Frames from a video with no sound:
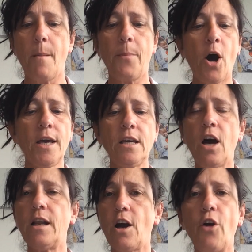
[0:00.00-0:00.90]
"By
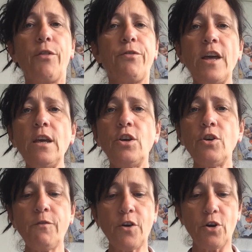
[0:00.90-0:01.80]
golly, I think
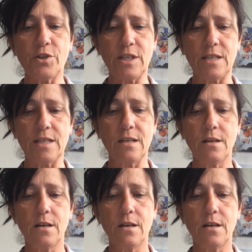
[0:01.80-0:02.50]
you've got it."